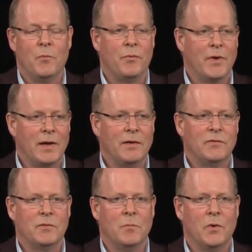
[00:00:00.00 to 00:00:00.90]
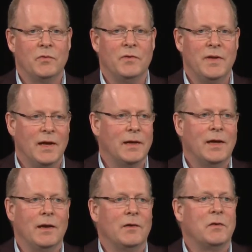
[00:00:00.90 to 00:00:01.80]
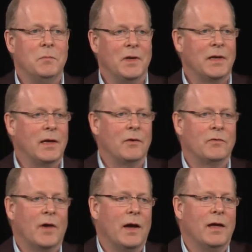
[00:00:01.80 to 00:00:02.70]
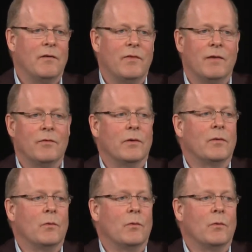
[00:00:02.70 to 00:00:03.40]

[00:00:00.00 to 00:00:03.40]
brightest, most dedicated communicators I have ever